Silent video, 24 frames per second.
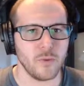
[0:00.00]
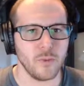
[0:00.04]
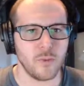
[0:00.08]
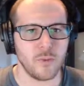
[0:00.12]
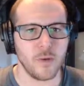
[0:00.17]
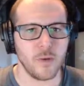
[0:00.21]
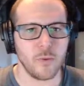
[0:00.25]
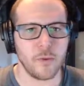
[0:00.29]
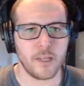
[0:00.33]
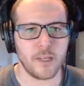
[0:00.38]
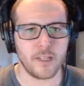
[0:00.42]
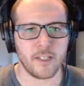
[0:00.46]
you go
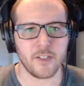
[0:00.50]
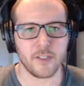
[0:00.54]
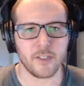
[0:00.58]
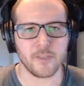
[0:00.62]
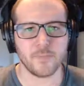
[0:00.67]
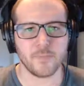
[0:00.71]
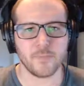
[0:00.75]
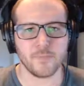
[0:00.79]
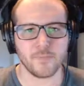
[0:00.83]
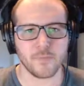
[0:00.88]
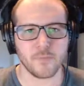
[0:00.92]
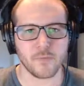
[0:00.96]
back here,
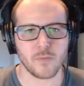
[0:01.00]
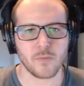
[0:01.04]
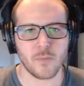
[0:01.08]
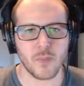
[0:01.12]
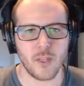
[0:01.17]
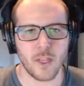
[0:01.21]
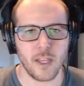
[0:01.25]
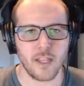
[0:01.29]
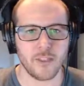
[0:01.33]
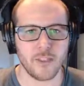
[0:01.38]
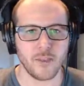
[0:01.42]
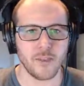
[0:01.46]

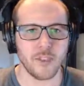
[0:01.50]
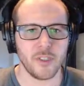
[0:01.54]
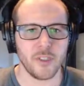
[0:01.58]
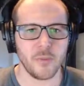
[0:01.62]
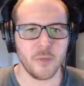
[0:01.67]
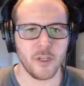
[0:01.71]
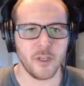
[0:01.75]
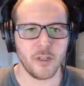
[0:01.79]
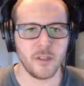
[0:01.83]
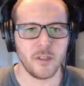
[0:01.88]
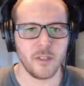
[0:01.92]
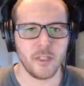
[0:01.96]
enter your
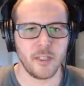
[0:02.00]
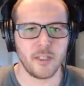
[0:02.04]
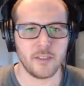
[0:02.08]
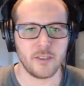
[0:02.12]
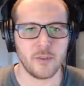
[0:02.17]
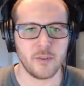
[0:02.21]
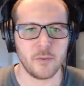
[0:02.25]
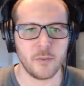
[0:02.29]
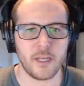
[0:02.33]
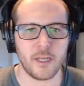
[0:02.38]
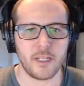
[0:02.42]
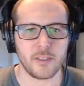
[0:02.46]
email, enter your
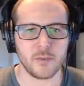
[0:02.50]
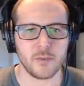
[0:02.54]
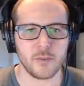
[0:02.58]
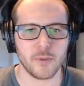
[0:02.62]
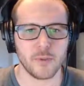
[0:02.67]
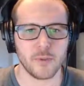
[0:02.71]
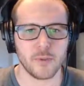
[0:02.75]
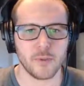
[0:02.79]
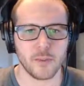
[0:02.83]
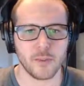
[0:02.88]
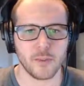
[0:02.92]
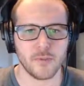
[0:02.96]

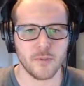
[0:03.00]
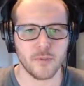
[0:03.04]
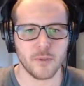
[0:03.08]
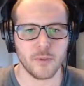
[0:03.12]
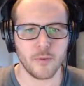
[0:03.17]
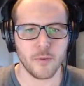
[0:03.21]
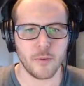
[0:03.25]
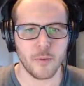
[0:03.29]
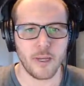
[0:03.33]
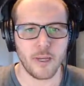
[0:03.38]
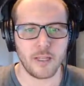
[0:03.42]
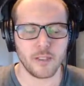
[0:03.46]
password, confirm the
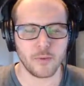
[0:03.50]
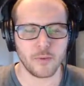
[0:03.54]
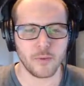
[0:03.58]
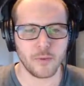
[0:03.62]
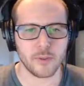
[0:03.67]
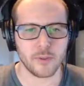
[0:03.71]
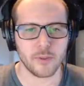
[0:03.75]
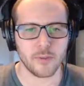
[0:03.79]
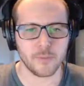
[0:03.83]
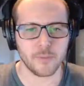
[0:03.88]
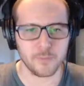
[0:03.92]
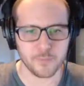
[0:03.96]

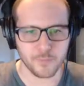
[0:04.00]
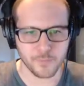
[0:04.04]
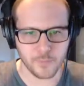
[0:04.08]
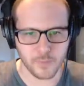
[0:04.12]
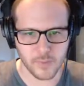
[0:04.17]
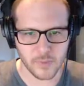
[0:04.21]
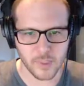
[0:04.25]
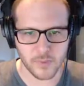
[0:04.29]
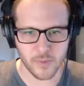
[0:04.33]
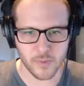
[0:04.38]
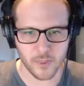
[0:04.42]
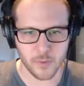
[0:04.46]
password.
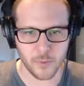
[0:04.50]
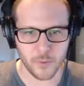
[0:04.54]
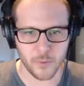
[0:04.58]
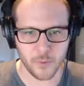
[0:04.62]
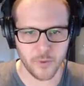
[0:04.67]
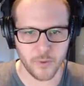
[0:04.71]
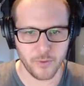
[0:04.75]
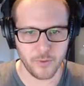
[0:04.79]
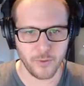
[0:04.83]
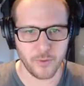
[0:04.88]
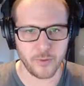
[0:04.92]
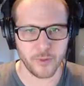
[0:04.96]
If someone
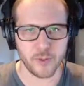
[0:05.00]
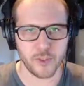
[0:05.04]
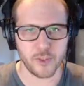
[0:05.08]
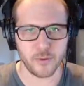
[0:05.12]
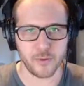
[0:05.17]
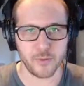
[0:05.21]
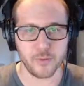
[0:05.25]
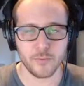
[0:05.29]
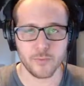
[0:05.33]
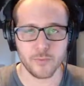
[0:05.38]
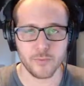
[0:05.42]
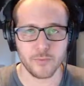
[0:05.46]
referred you,
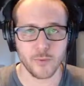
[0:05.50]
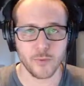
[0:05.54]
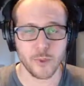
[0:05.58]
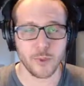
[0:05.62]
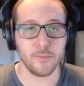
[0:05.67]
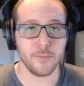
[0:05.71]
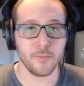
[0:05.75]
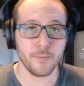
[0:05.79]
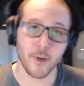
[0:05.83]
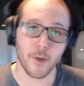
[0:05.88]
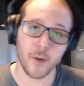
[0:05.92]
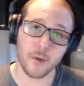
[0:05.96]
well,
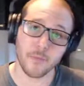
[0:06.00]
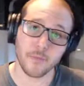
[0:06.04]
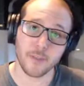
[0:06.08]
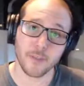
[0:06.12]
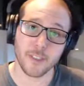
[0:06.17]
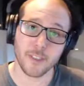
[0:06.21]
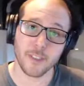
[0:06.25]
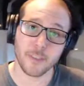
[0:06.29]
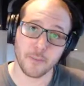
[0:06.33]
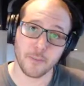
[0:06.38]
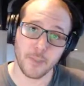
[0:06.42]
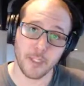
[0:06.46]
hopefully
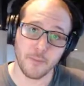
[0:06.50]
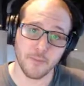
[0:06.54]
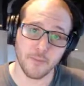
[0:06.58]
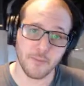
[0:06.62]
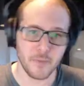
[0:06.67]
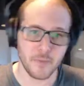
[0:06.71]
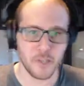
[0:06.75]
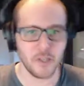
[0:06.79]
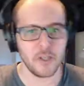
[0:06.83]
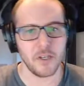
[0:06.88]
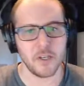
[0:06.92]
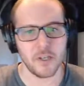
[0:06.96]
it's me,
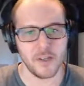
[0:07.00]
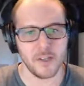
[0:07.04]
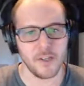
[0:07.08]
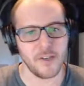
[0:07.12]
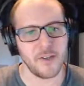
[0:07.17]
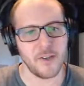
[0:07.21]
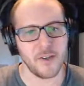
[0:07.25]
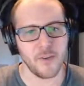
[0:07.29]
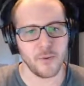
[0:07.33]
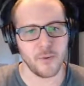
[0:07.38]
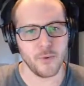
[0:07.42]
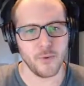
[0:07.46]

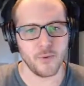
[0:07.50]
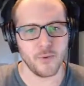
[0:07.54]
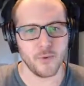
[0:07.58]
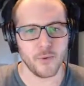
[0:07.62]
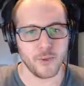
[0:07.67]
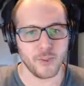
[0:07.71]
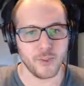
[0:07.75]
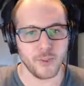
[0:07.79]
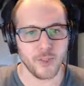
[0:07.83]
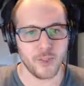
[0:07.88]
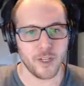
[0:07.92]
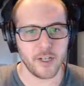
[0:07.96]
referred
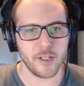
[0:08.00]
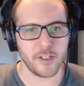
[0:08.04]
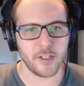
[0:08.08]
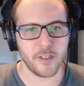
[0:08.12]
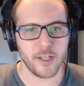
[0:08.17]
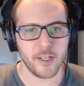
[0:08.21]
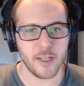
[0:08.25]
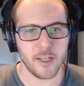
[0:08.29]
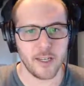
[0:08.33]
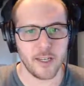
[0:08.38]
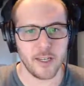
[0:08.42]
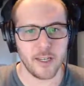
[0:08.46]
you there,
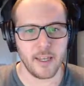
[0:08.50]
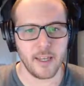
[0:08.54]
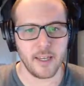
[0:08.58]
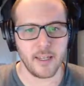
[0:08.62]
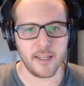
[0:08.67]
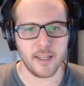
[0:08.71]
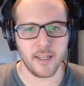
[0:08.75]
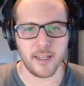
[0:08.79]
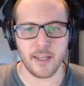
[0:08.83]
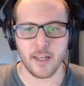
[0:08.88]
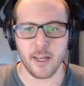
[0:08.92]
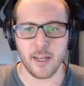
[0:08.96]
and
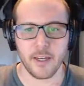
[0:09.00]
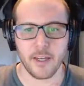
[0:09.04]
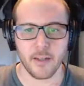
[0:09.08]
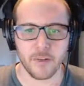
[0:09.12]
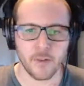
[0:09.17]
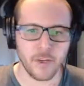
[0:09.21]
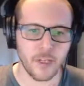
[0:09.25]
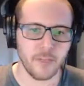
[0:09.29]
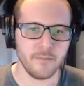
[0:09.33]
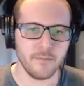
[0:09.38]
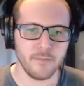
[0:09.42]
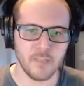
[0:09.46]
hit I
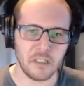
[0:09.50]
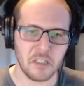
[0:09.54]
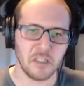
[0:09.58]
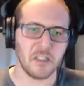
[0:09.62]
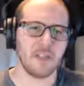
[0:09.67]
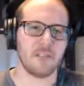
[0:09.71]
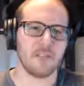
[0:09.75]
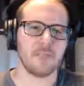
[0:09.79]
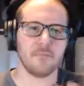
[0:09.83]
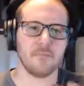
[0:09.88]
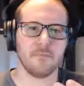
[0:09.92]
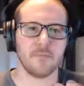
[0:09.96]
agree
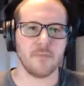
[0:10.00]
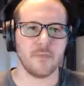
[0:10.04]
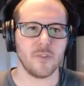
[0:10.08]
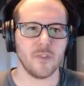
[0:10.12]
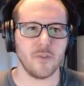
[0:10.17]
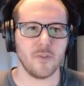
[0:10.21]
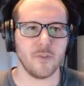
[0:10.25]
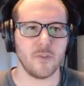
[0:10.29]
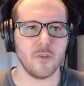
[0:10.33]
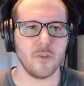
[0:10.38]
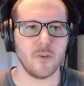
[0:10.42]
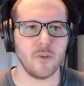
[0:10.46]
and
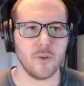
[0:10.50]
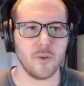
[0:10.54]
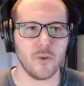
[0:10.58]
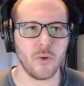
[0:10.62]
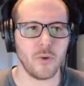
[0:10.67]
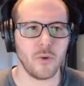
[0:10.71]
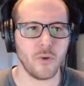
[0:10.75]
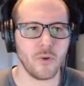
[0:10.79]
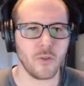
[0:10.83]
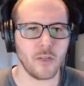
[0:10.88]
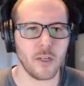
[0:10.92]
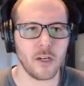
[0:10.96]
do the
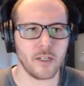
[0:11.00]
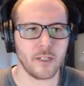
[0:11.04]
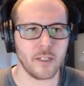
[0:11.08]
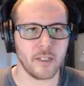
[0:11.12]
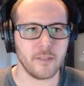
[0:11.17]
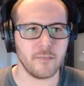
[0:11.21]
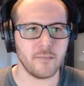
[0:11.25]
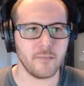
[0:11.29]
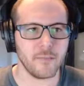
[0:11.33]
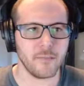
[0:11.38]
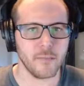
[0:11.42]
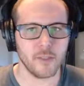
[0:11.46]
whole login.
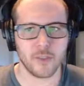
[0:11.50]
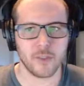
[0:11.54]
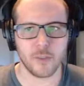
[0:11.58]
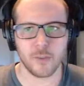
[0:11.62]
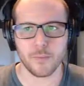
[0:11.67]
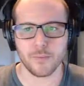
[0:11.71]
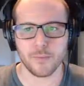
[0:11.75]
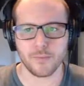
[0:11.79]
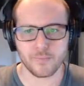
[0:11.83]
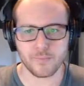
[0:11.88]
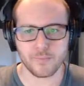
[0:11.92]
So